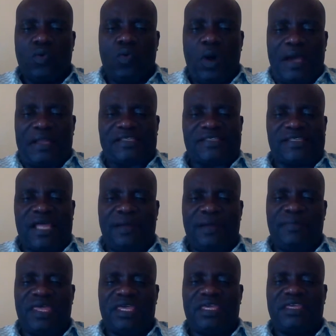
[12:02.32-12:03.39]

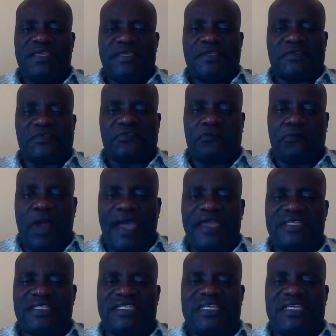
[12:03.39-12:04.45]
Warsame is
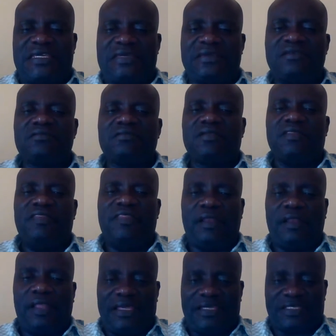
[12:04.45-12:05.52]
writing the
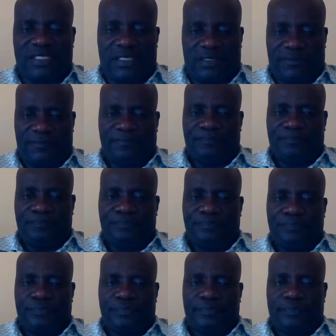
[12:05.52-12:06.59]
letter.
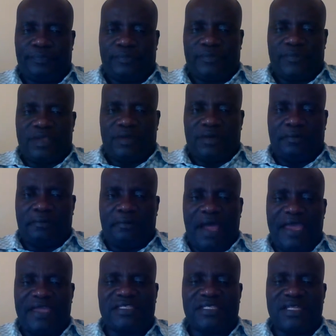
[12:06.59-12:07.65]

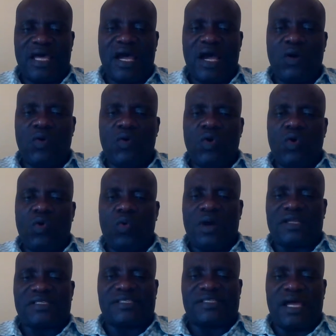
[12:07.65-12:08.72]
Right now,
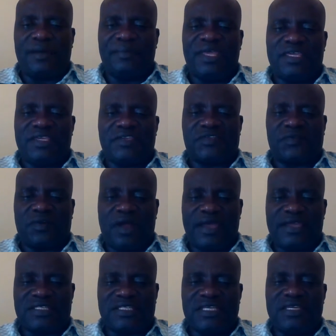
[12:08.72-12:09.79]
Warsame is
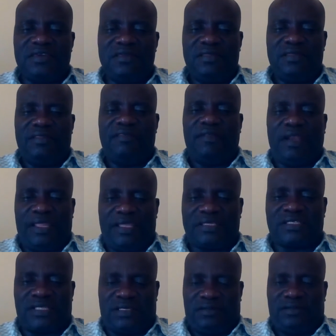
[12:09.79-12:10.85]
writing the
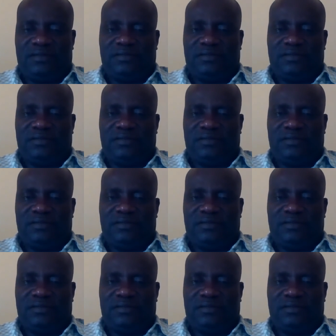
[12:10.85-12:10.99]
letter.